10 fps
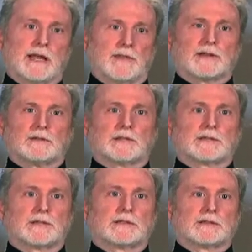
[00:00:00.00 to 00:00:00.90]
ethical
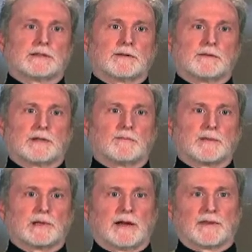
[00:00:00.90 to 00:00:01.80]
decisions, that, that
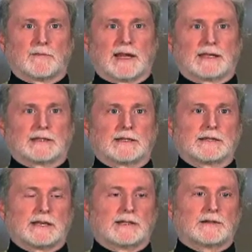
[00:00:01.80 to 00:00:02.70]
people have to make in a
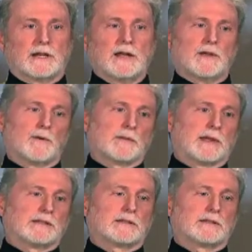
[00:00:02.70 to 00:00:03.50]
disaster. And I thought we made